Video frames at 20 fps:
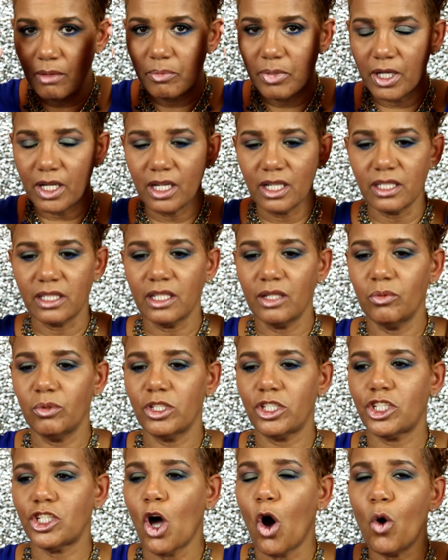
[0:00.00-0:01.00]
because it
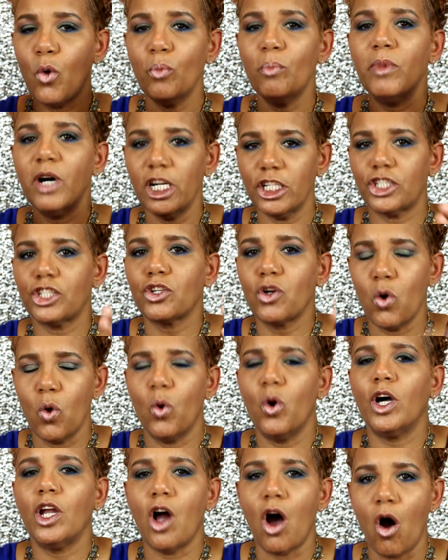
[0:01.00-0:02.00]
was so much
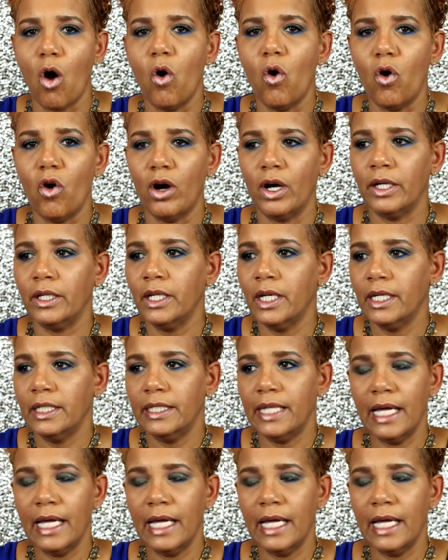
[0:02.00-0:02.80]
going on